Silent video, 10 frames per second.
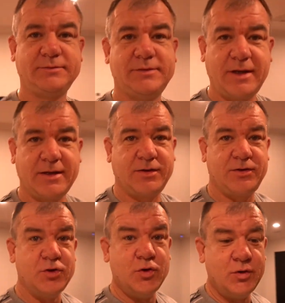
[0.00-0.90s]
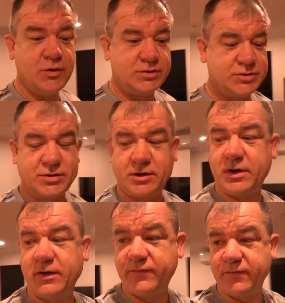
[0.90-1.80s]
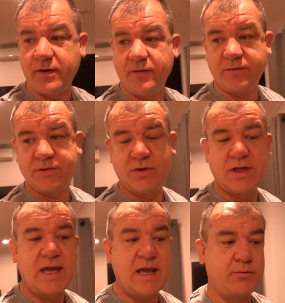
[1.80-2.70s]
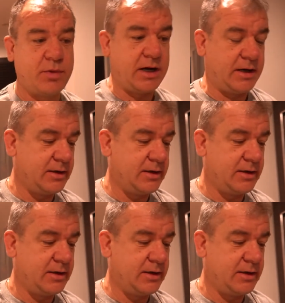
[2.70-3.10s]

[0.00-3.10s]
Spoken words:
take a huge drive over to Canberra.